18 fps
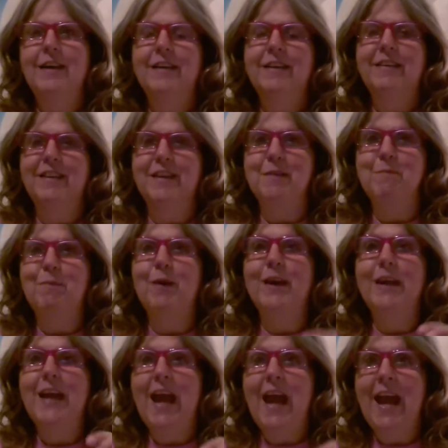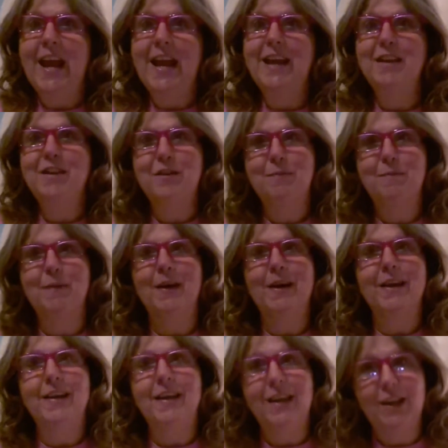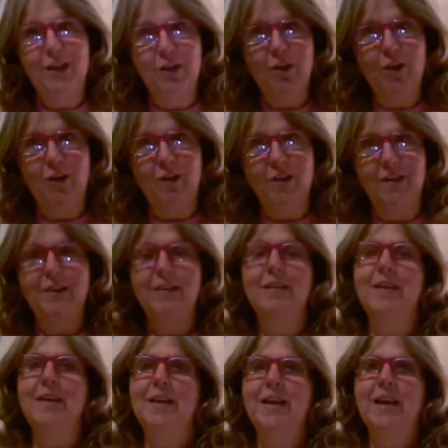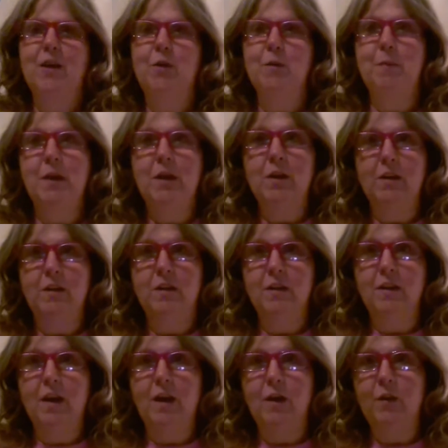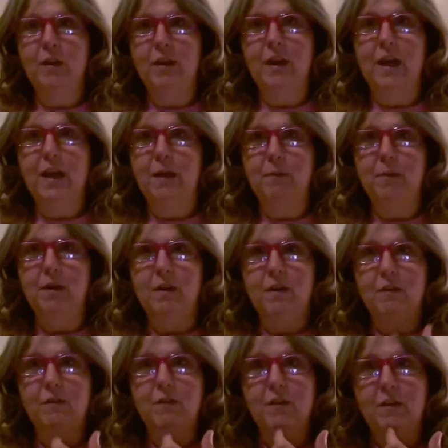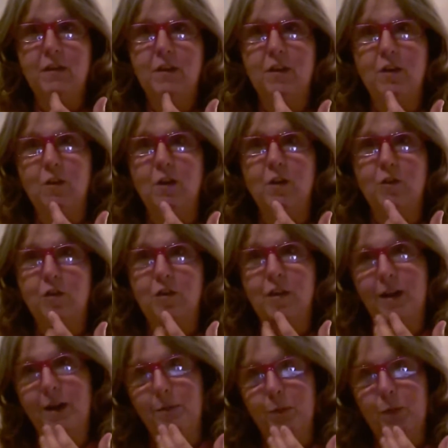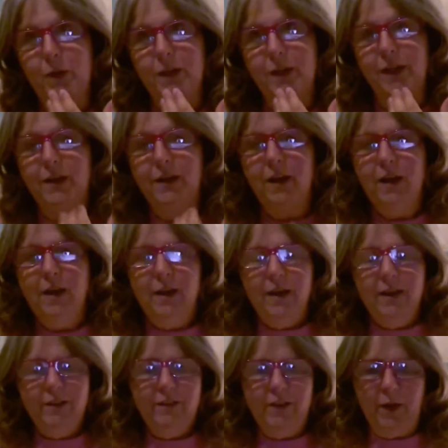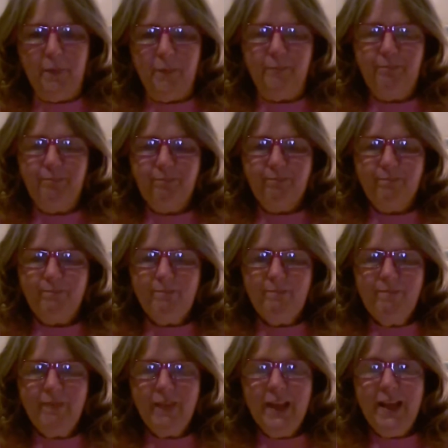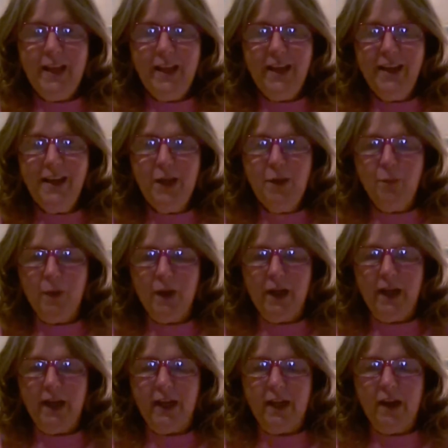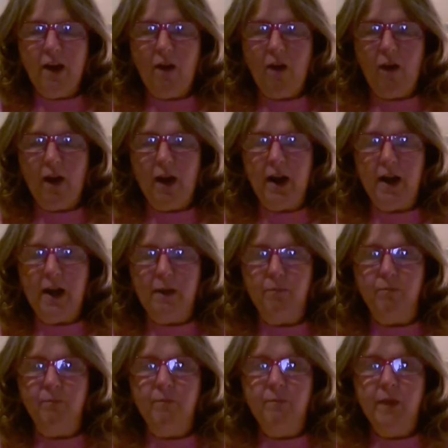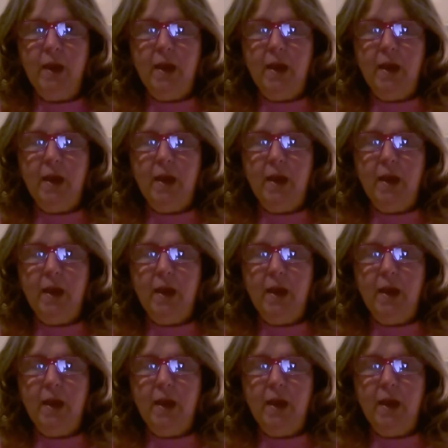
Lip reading: Simply Handspun Yarn. It would be good to know the name of your own shop, wouldn't it? So, anyway, I